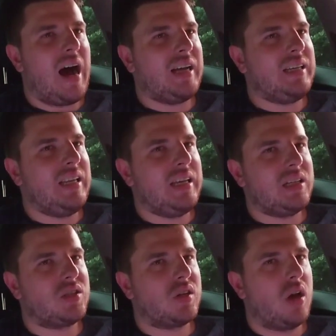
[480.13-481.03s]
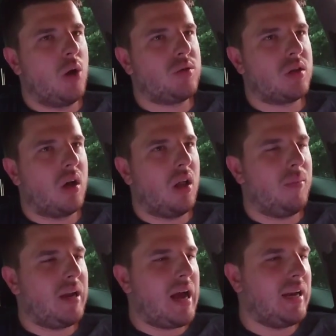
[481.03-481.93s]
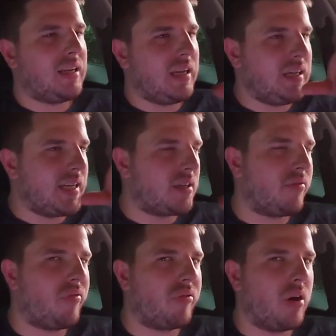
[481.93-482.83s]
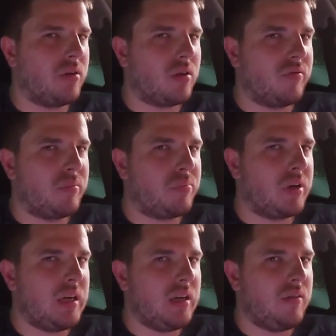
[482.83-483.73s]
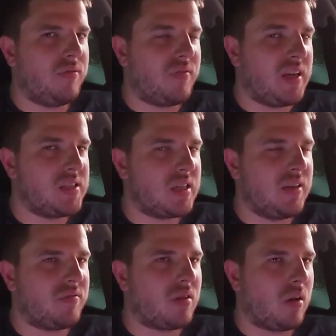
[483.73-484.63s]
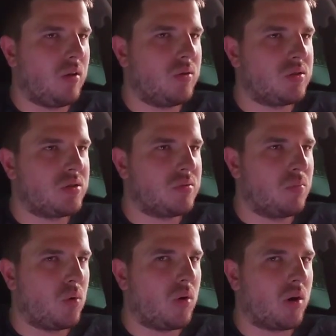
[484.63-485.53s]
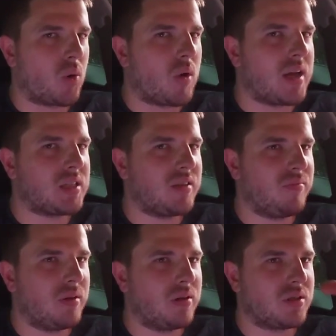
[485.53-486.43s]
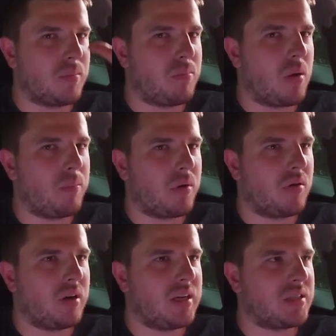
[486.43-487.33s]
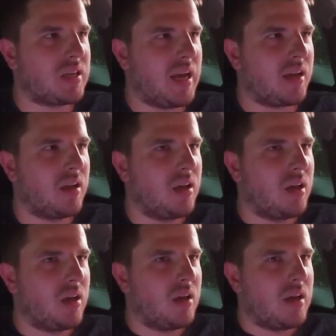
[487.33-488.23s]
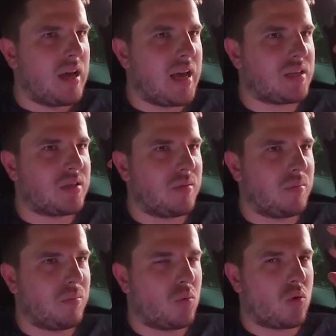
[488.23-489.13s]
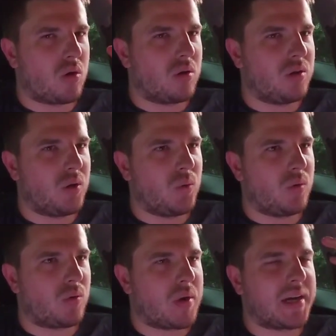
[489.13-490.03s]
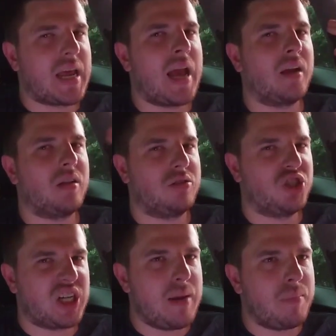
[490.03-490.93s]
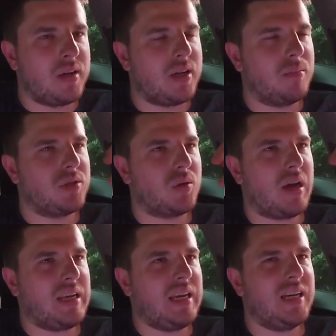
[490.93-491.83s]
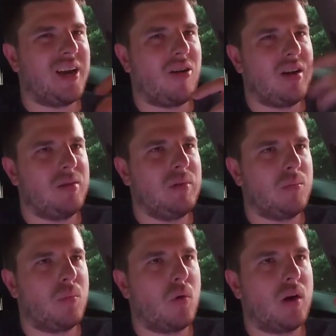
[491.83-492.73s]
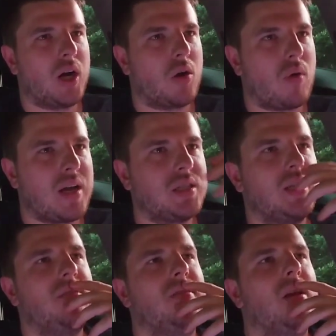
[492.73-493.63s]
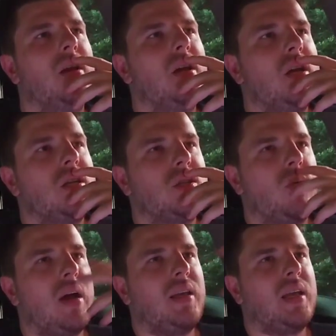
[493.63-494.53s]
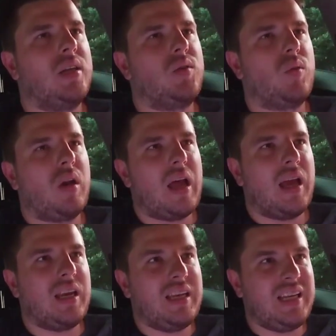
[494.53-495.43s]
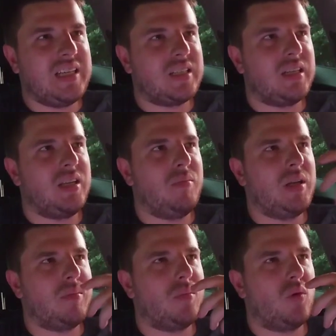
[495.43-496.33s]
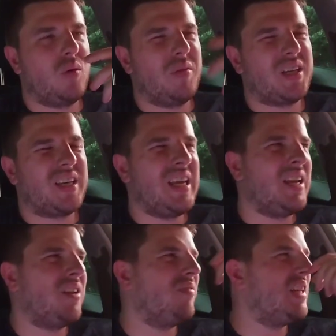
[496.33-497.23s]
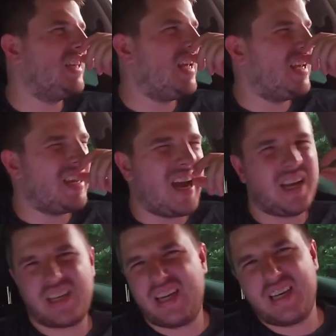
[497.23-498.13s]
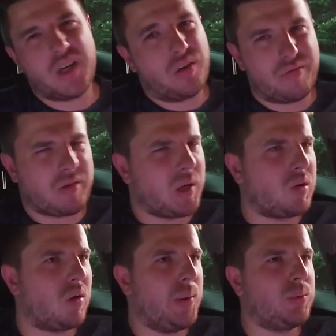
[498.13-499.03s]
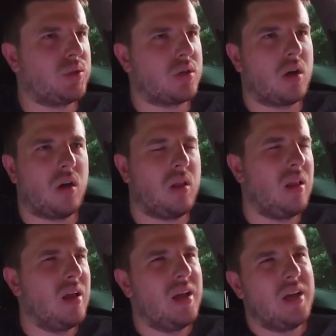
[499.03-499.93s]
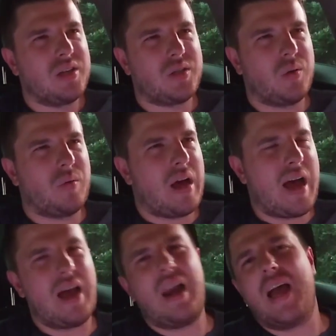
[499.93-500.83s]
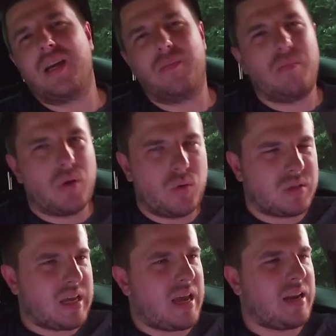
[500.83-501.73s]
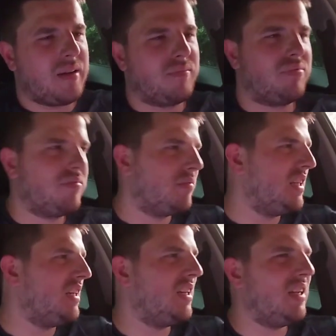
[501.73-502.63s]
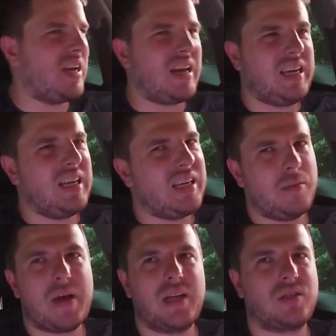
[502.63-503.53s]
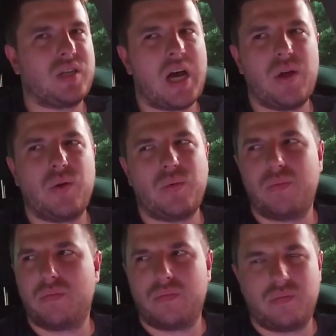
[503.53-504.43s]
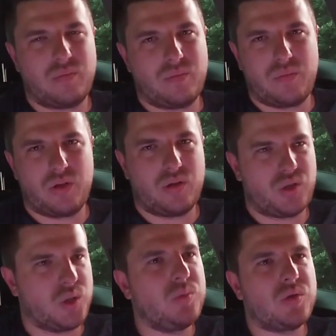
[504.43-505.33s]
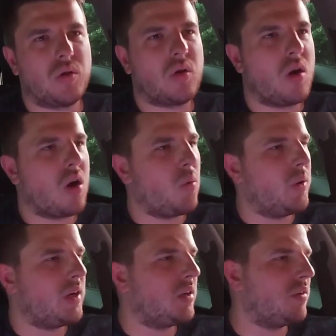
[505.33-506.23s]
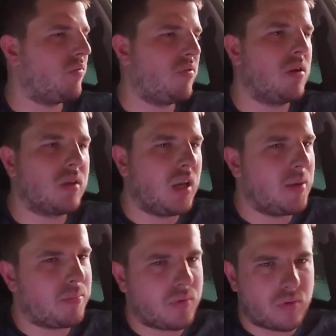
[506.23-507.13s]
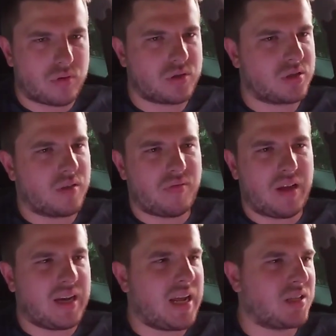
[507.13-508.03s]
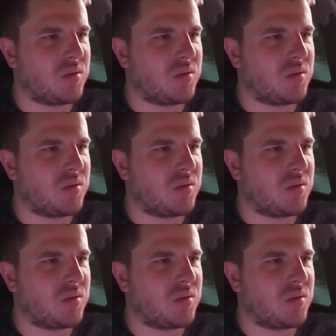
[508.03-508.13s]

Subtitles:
I think it's a close call, but I think that the front of the pre-facelift looks more aggressive because the bumper is like, has more, you know, rectangle shape in them. So I think they are a little bit more aggressive. So I tend to like these a little bit more, but at the end of the day, I think they're a very close call. So I like them both, and I think it depends on how you tune your car with front lip or stuff like that.